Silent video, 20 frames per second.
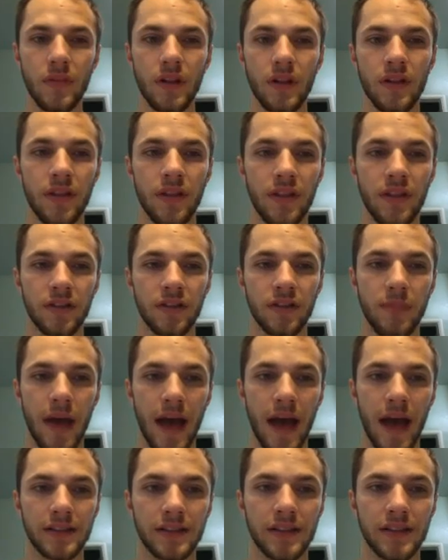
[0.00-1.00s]
that this
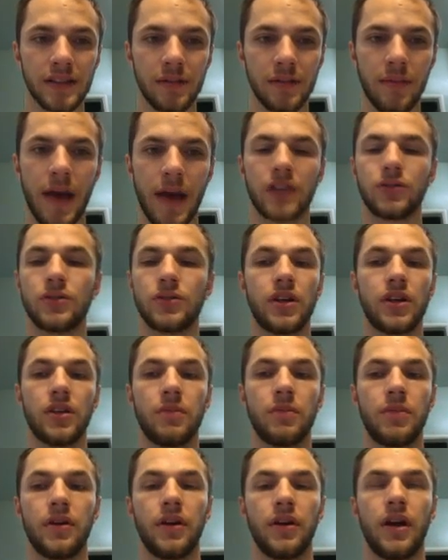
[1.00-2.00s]
mass doesn't match what's on the
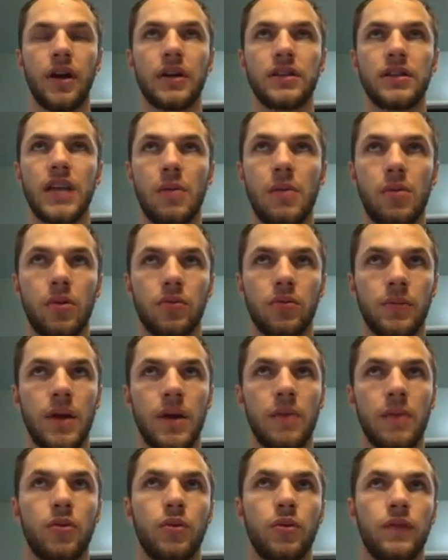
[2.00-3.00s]
periodic table.
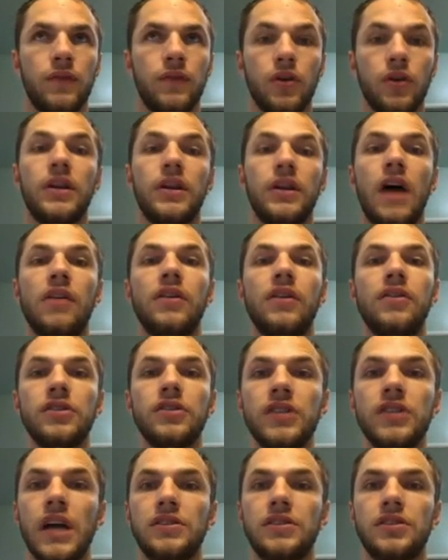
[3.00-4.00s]
Remember, we've learned now that
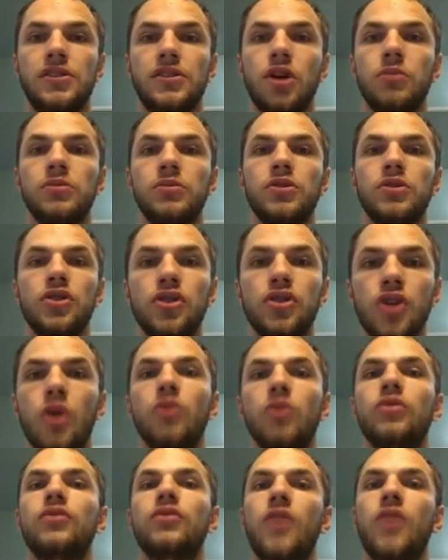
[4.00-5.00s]
there's isotopes.
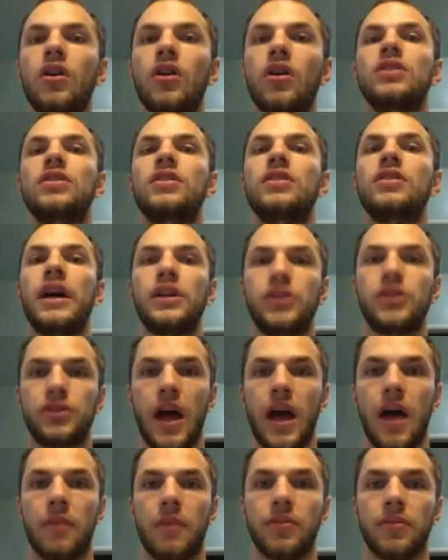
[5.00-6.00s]
Don't fall into that
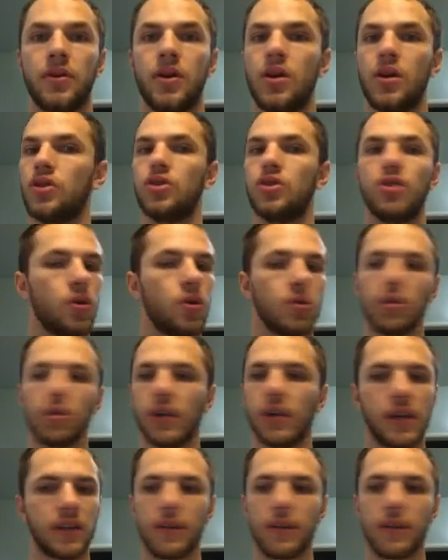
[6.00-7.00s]
trap. Don't
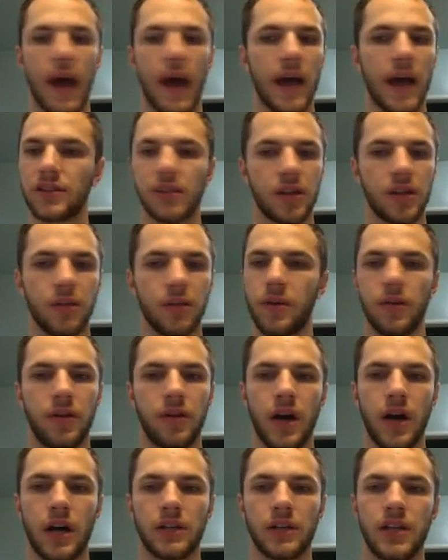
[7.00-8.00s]
look at the mass on the
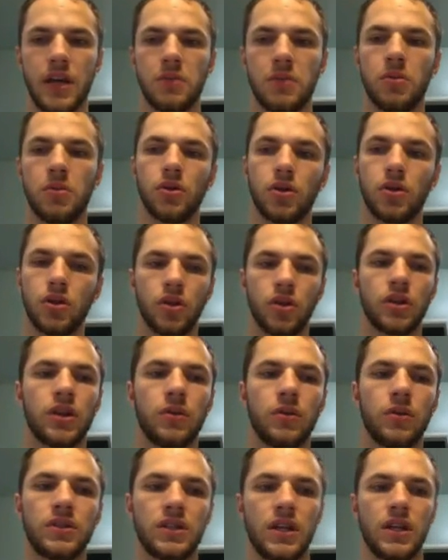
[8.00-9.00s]
periodic table. Look
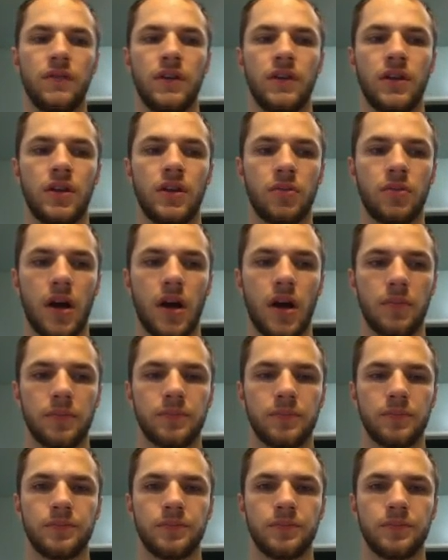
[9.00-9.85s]
at what's given in the problem.